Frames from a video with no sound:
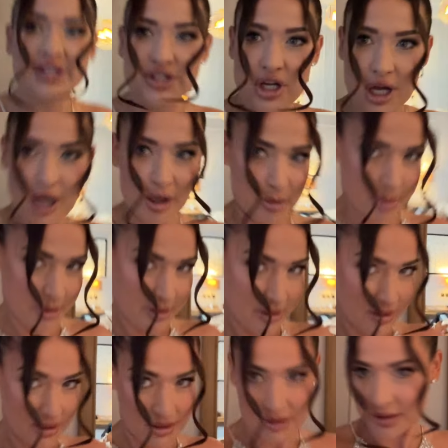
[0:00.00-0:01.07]
job.
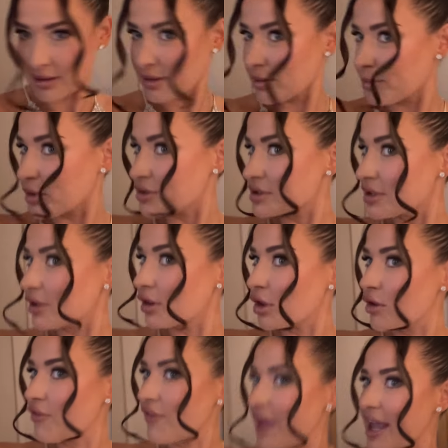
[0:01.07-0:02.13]
Great Good job.
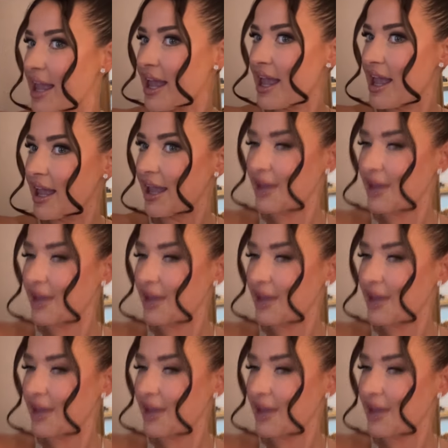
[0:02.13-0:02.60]
Love